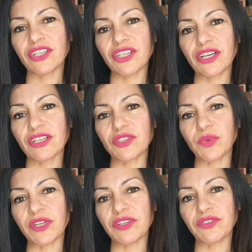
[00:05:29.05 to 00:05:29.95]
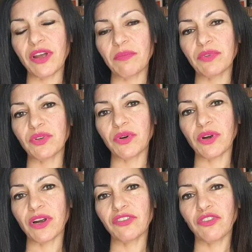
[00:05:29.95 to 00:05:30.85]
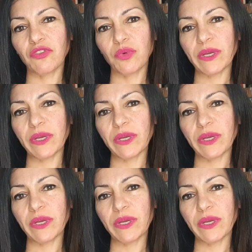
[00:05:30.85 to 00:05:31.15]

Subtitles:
shuts with a trapdoor.